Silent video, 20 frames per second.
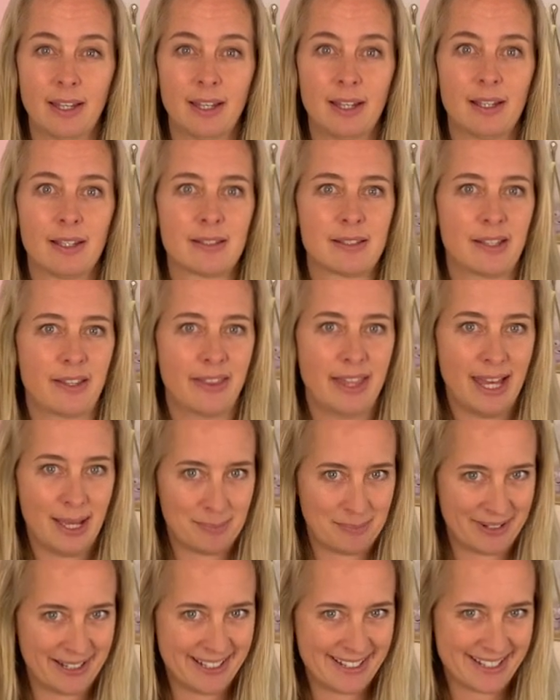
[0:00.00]
So that
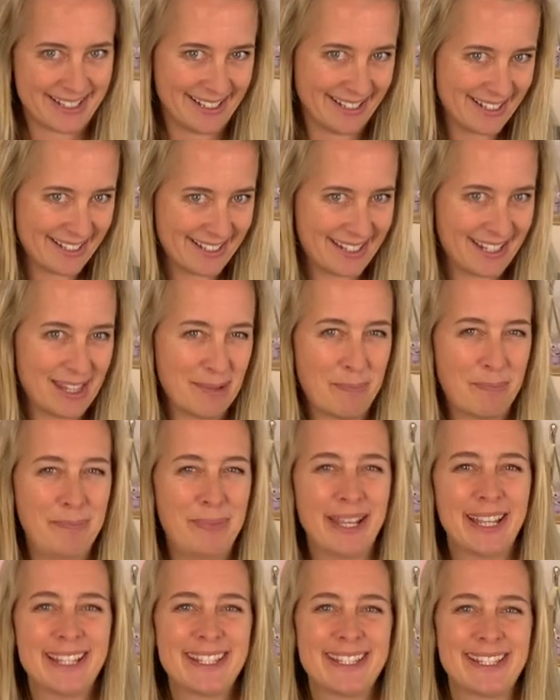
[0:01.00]
brings us to the
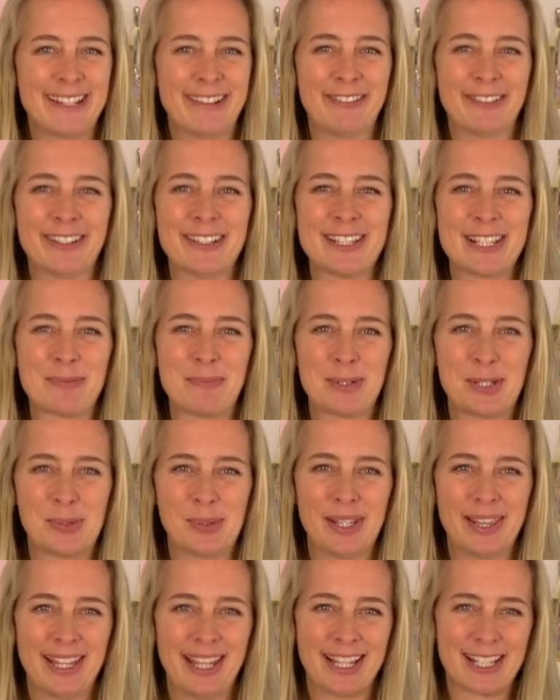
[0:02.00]
biggest difference
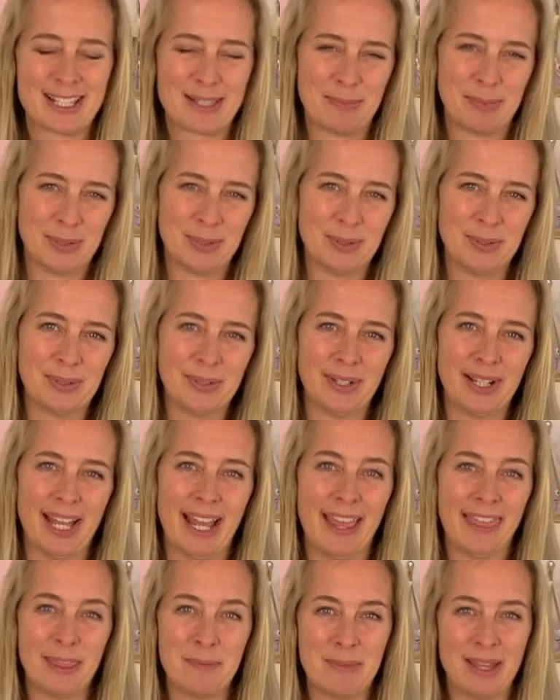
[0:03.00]
between the Explorer
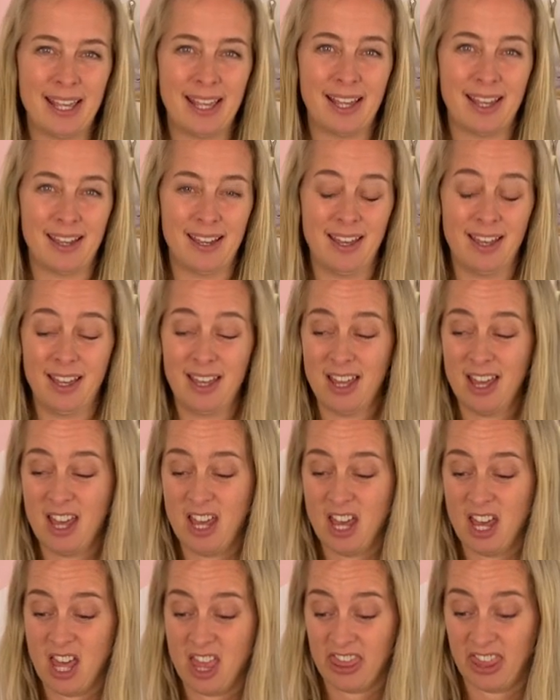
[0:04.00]
and the Maker,
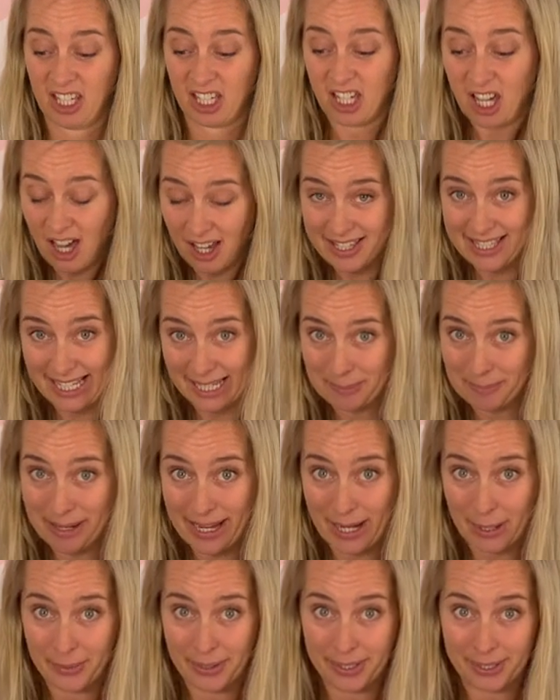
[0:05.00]
the cutting
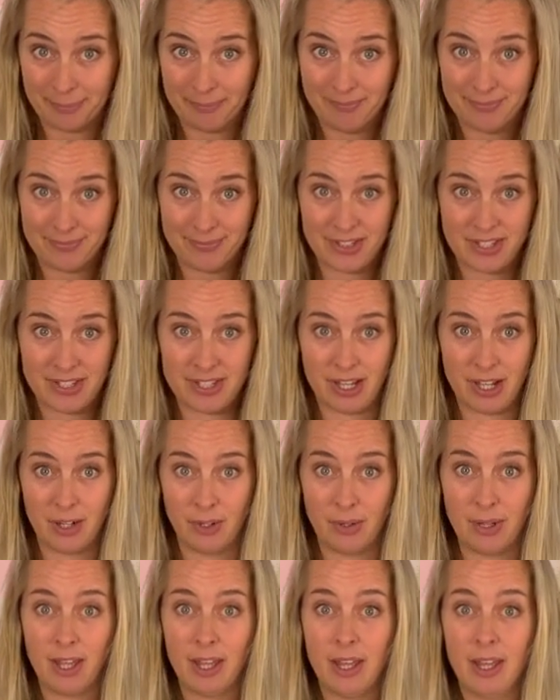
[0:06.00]
power.
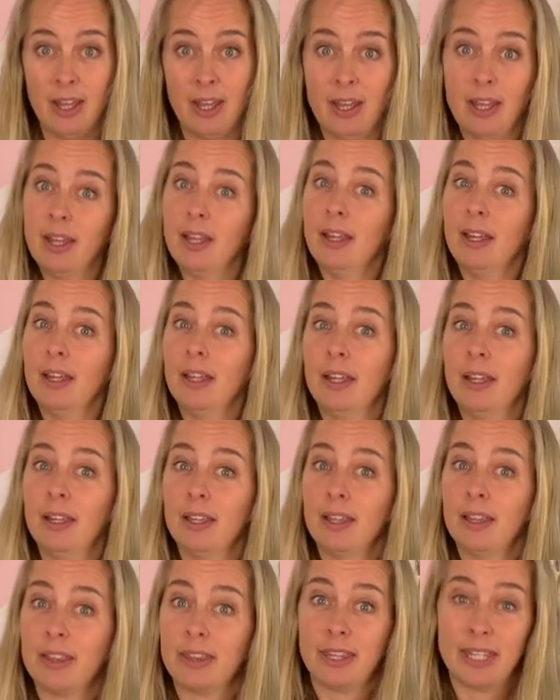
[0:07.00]
So
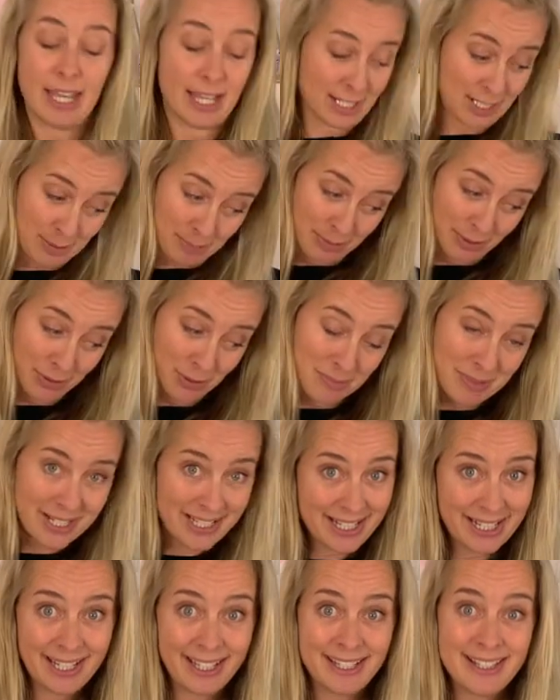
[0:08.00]
The Explorer
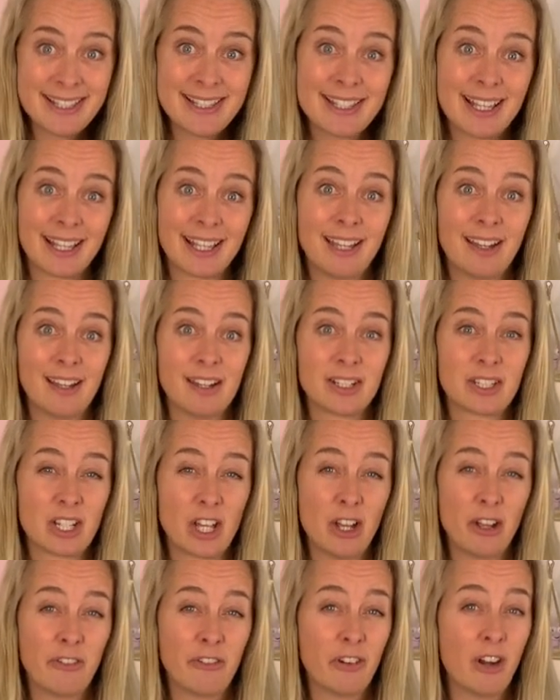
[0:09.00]
machines cut
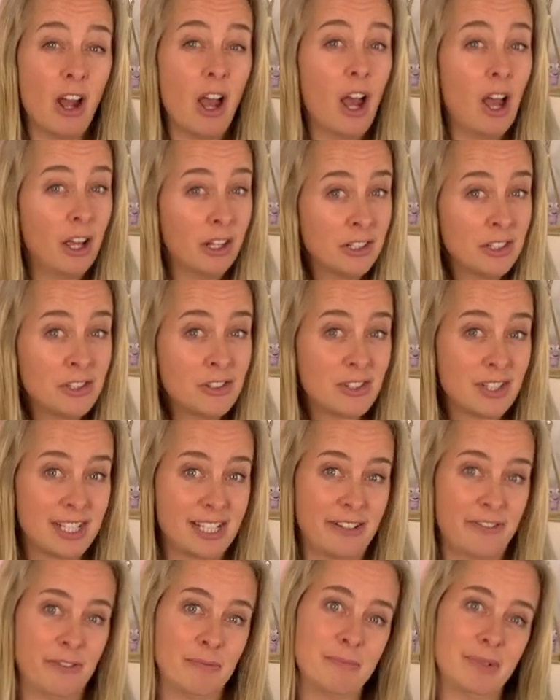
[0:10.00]
over 100
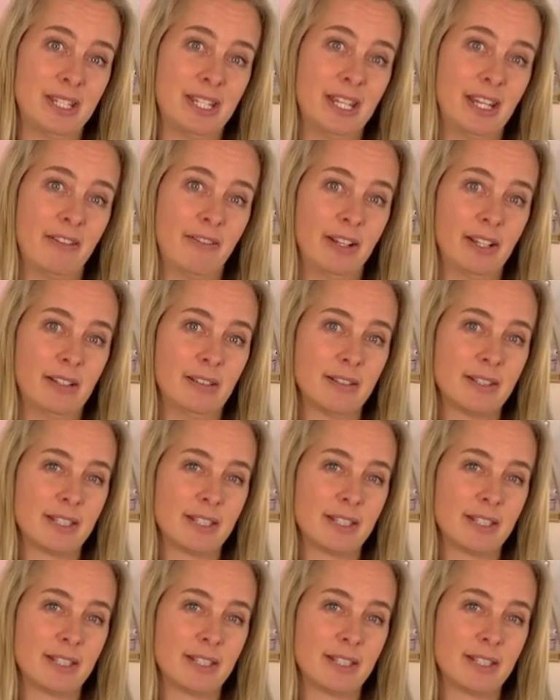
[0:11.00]
different materials,